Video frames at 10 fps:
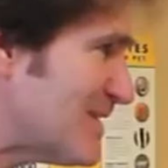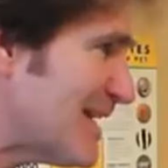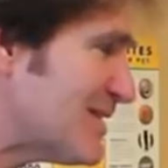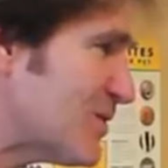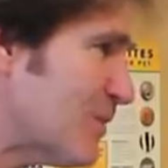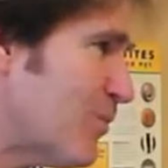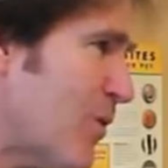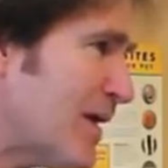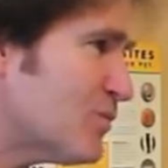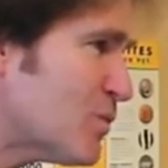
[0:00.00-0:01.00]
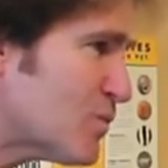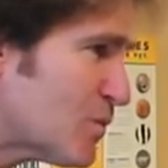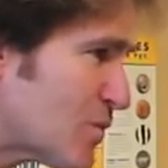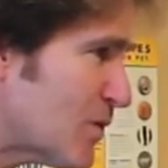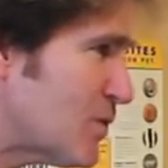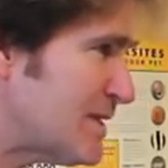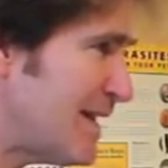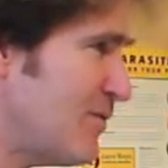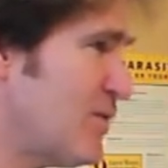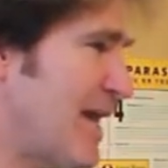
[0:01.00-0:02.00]
such a good boy. Who
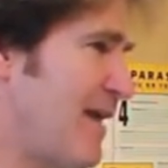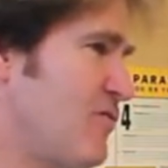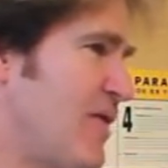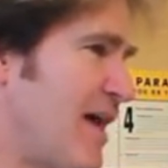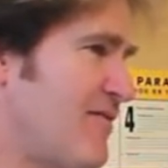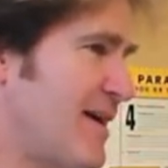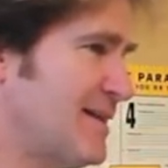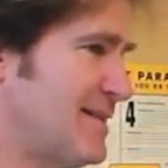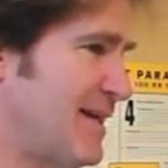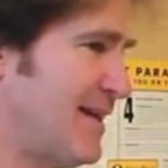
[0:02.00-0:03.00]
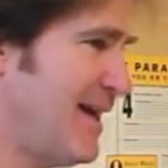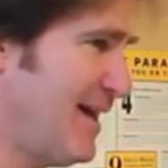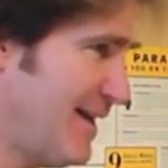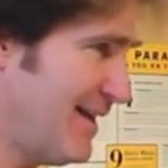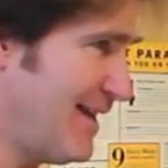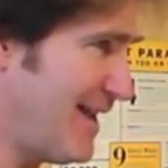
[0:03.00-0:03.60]
did, who gave you that vaccine, huh? Mm-hmm.